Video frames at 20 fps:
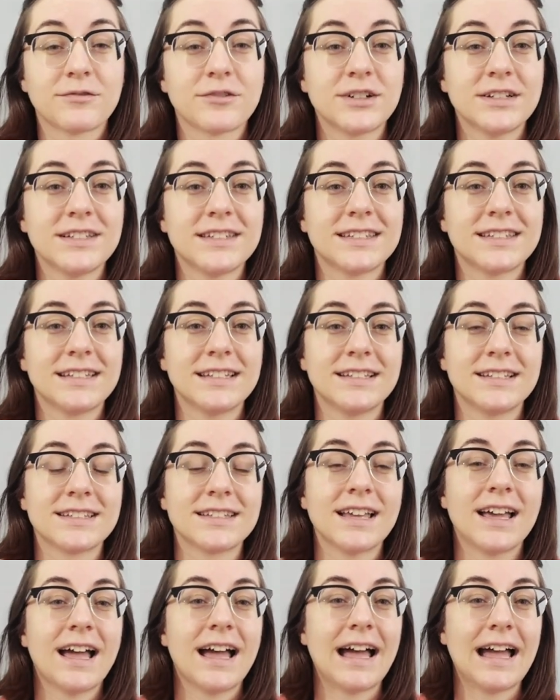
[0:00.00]
For
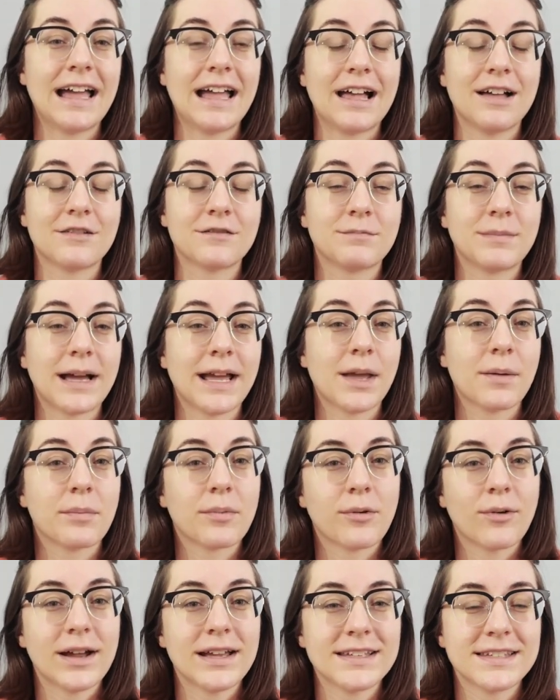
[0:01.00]
instance, I have my
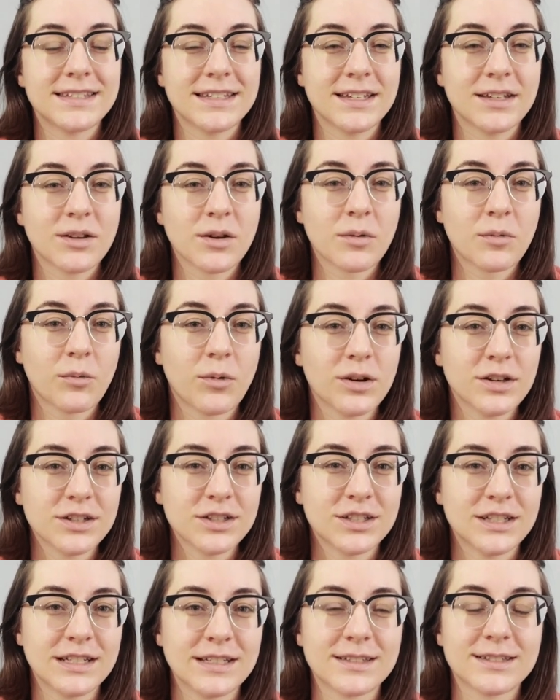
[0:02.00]
pricing
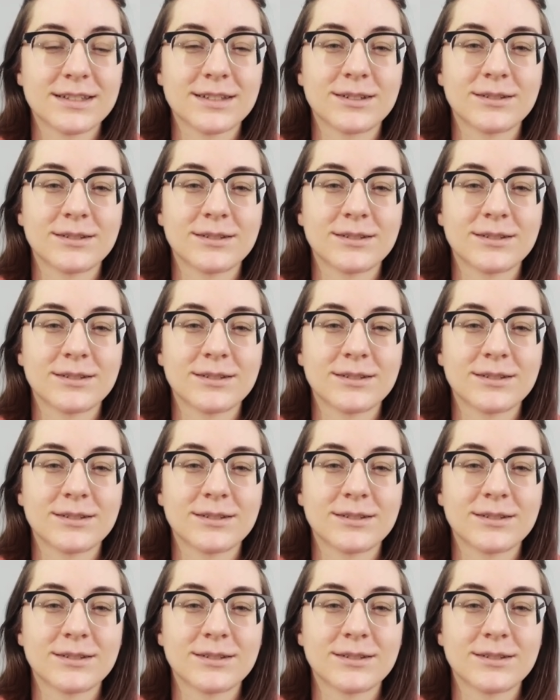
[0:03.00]
worksheets